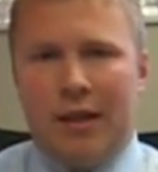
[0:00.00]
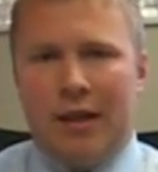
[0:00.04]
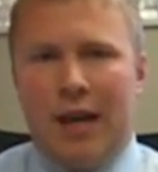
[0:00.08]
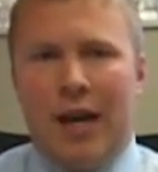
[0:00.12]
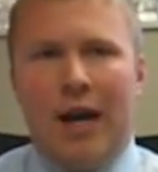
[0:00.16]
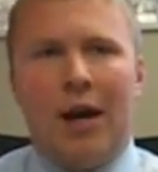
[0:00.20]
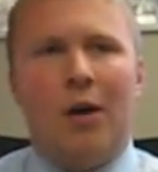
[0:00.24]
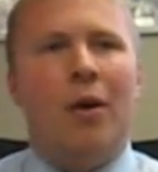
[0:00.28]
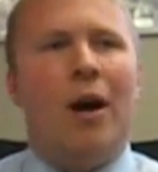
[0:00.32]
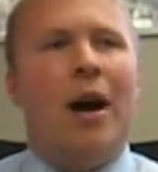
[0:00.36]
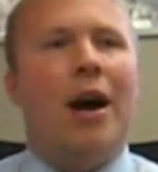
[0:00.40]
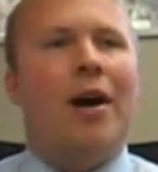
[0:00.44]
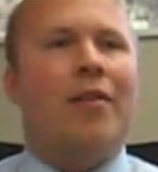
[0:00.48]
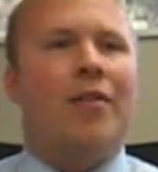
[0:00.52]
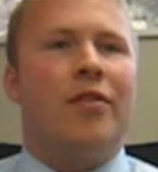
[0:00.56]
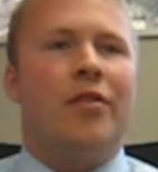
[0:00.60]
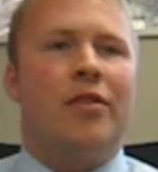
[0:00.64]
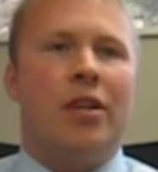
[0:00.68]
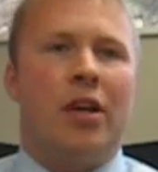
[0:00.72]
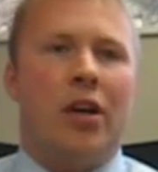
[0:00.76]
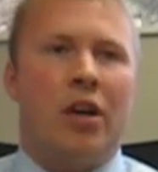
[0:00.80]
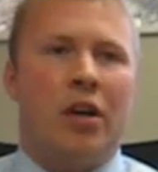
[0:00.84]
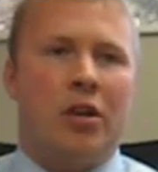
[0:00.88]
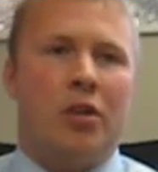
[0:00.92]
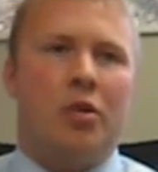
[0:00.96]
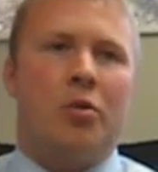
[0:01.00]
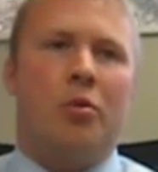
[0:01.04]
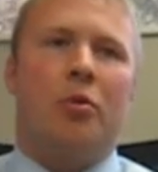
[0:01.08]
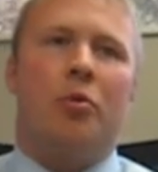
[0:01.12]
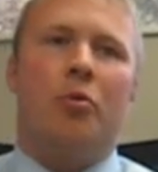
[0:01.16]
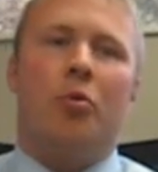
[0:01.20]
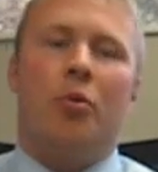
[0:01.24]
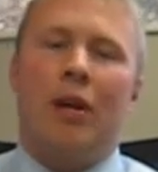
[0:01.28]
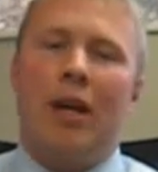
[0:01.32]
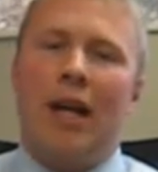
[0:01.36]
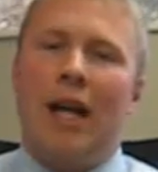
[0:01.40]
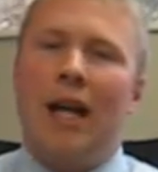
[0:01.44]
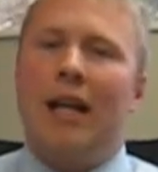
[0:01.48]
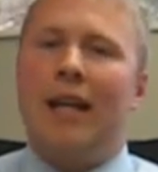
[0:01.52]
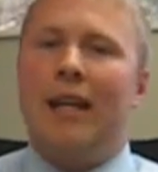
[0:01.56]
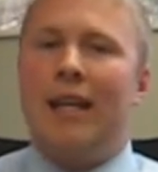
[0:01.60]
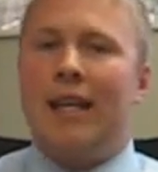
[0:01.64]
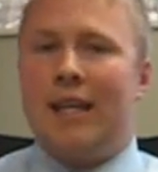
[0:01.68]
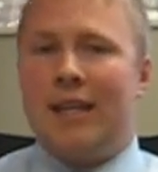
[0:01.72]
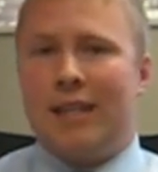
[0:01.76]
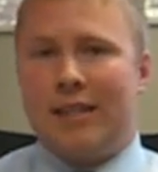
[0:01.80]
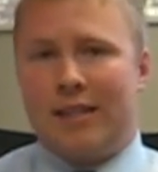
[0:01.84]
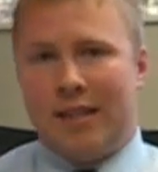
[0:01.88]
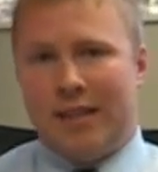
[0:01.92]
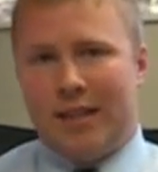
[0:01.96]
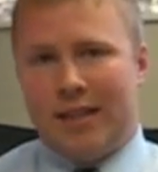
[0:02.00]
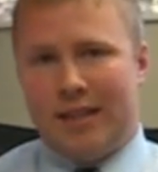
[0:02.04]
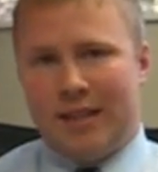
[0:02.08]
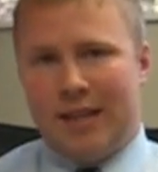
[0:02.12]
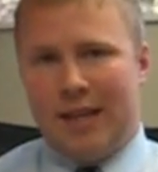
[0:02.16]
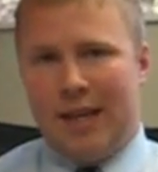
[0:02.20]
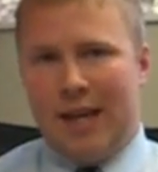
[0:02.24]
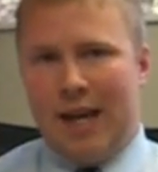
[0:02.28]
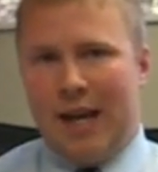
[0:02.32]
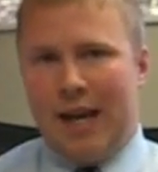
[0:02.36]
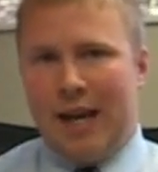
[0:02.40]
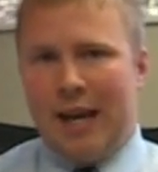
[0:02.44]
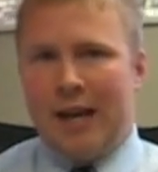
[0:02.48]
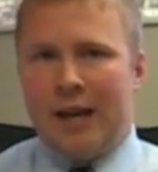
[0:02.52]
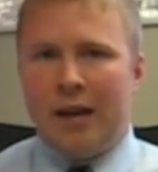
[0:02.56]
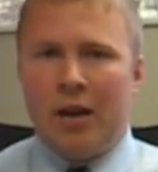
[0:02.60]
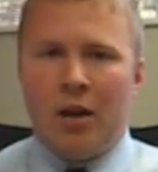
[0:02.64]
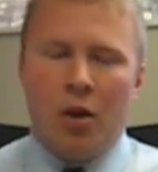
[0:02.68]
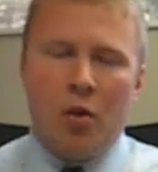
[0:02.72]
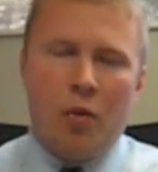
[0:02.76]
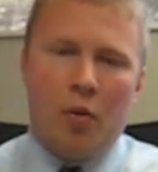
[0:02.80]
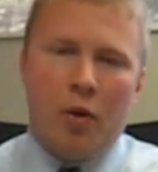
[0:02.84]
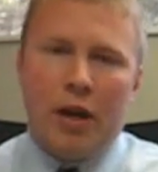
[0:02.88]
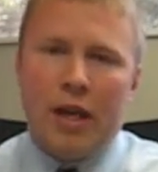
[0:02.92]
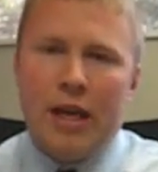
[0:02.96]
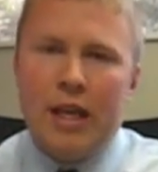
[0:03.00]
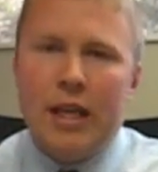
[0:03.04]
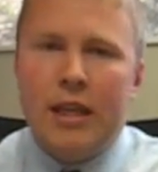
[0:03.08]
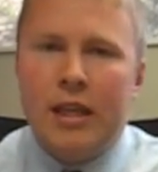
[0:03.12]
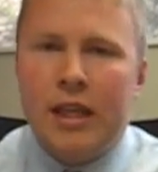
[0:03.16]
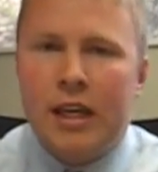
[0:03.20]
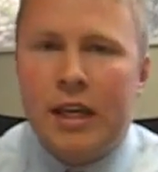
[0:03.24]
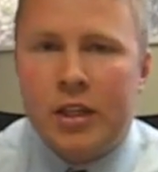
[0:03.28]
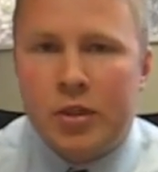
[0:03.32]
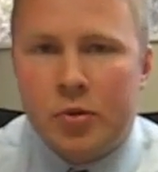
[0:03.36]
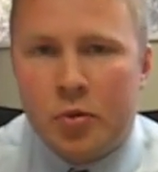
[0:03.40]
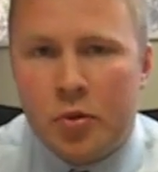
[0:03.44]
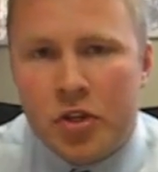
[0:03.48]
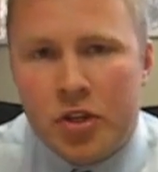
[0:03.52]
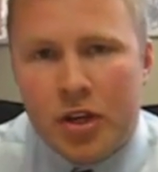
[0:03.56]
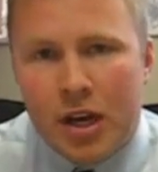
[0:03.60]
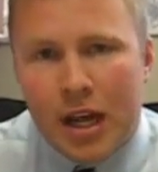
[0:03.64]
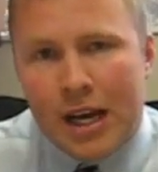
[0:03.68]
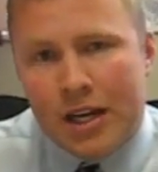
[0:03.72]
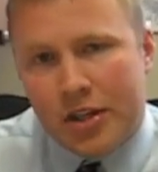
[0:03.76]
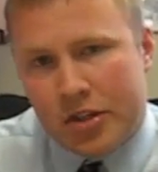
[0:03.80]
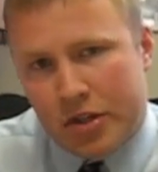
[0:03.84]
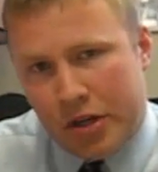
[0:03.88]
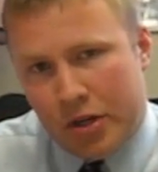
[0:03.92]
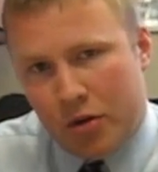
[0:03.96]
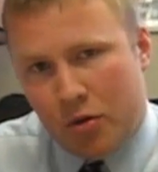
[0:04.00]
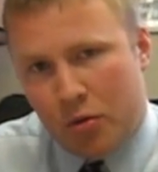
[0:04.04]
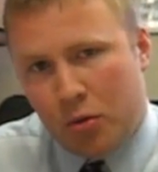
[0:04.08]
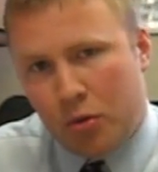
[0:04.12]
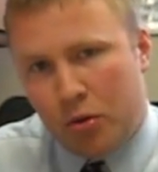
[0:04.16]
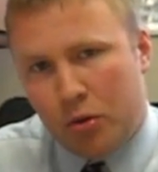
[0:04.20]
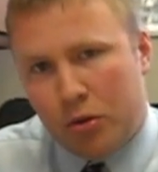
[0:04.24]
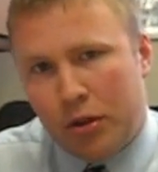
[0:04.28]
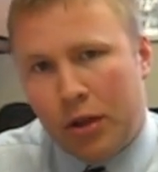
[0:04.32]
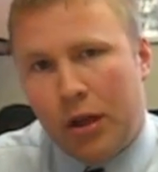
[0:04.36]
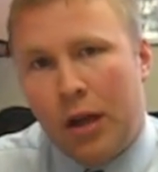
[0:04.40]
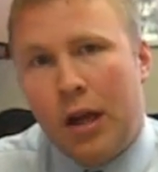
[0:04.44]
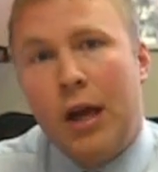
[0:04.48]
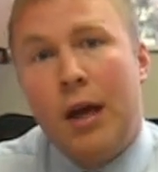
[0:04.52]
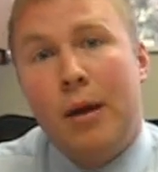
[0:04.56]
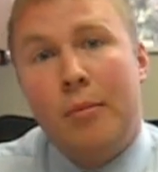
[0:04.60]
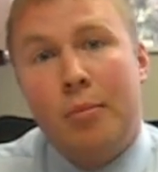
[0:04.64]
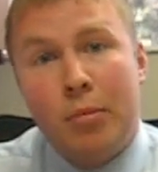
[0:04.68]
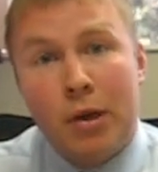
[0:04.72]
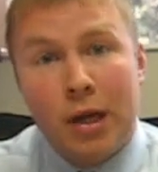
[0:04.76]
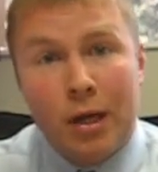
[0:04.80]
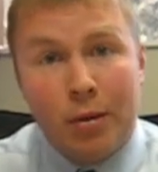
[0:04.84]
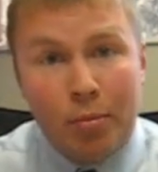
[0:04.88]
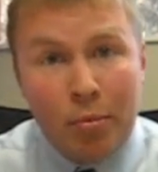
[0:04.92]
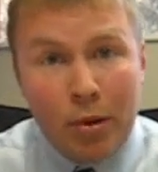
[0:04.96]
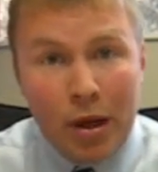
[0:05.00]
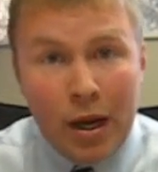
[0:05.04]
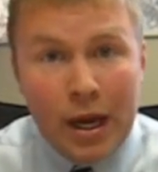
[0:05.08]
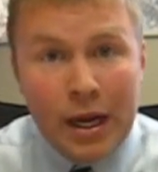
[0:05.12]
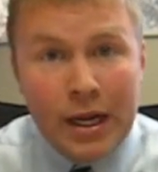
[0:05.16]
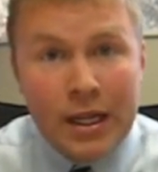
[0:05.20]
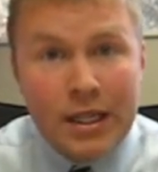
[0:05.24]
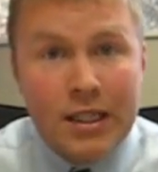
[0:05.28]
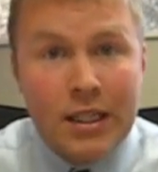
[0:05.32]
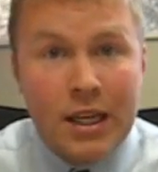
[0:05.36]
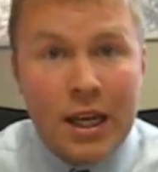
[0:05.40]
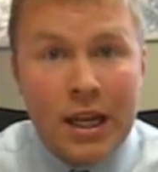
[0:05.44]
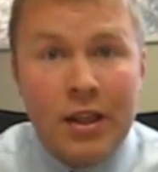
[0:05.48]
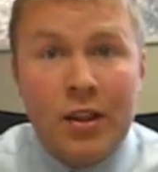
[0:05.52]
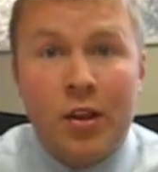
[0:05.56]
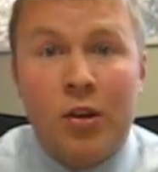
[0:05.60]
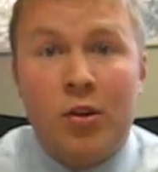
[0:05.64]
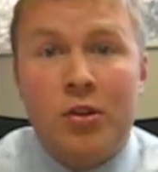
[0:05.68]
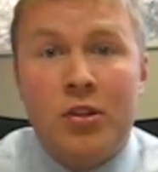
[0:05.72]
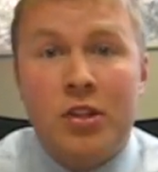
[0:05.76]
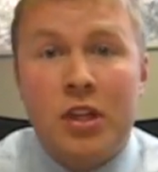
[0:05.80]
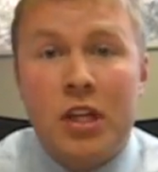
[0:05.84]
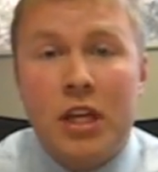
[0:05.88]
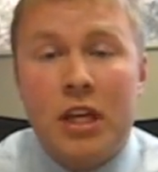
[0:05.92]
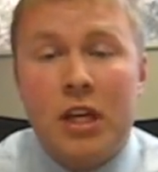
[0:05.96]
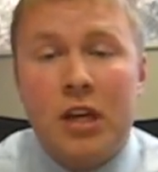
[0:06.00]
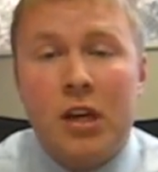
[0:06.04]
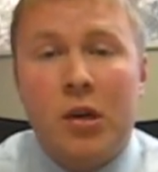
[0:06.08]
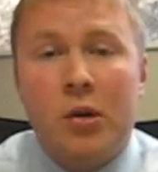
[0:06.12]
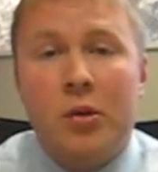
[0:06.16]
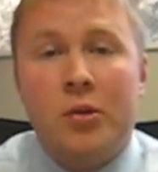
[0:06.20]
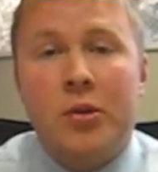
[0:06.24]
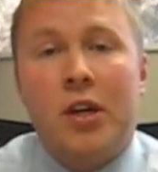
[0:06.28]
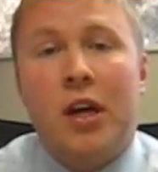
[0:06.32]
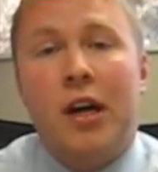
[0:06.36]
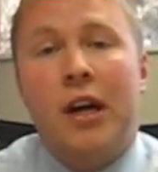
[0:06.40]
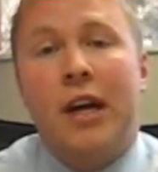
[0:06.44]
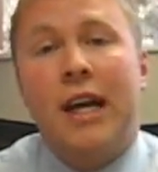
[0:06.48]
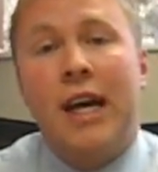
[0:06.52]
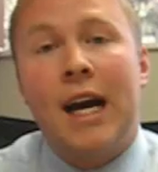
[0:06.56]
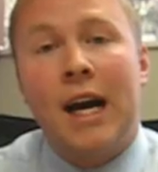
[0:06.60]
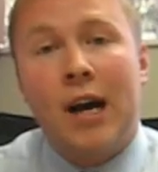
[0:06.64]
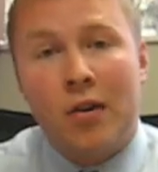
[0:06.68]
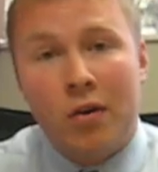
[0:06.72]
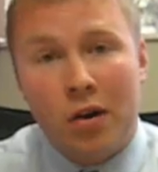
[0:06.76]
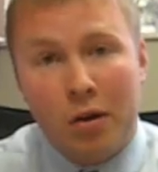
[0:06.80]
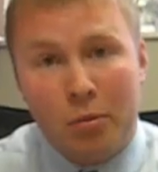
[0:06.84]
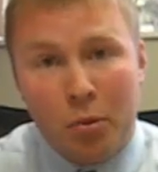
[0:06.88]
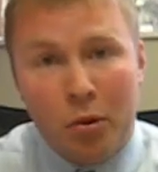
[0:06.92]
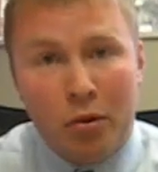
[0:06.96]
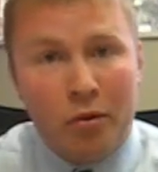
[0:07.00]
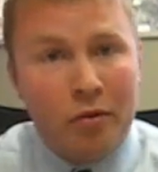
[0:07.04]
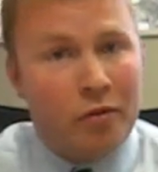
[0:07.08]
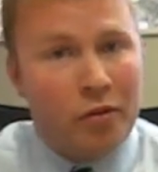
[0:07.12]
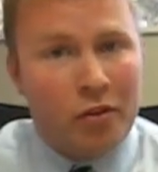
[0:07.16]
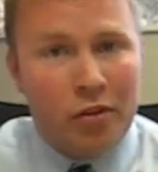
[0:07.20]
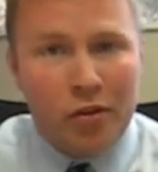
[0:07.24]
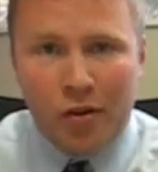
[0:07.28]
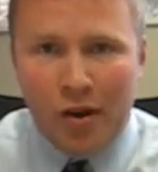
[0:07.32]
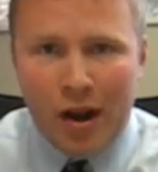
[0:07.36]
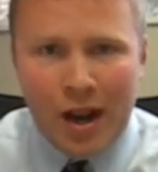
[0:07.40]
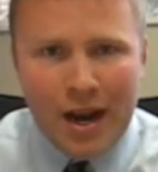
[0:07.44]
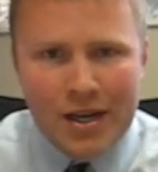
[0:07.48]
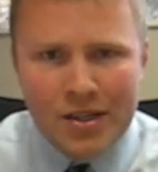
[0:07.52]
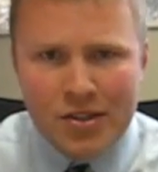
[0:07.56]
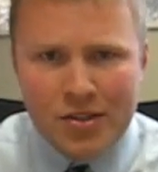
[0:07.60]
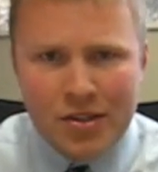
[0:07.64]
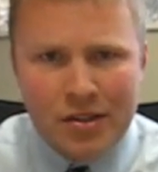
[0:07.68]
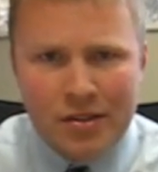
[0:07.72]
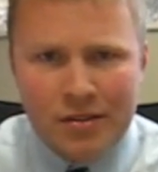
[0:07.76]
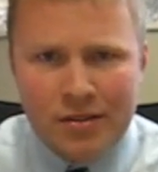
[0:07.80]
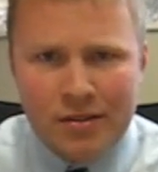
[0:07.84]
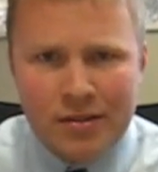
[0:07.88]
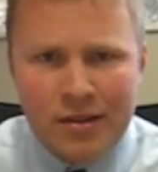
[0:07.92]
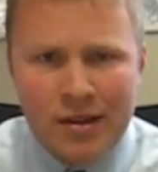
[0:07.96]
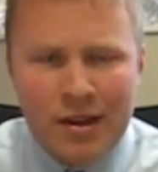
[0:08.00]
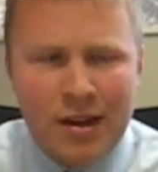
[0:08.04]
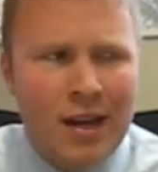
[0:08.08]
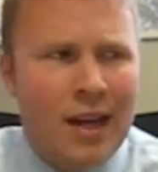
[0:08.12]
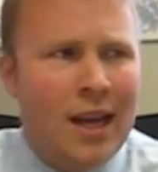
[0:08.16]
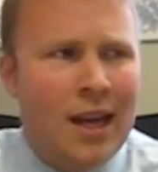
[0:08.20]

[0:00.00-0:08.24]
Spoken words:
How out of touch with reality is this guy when he thinks we should actually hold big banks and their CEOs accountable for their actions?